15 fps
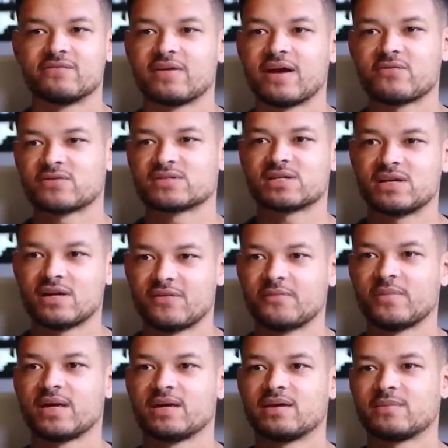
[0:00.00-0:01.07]
everyone's going to love
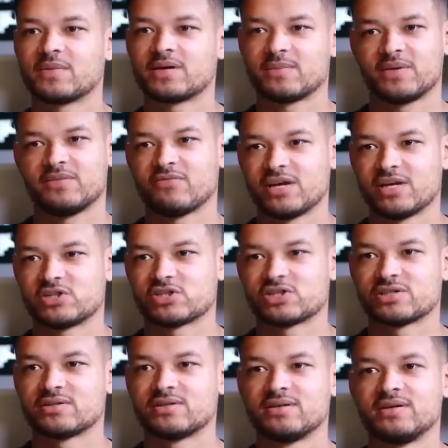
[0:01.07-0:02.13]
me, I'm going to be rich.
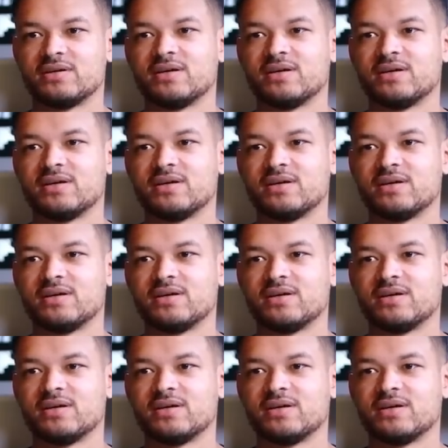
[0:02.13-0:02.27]
Mm-hmm.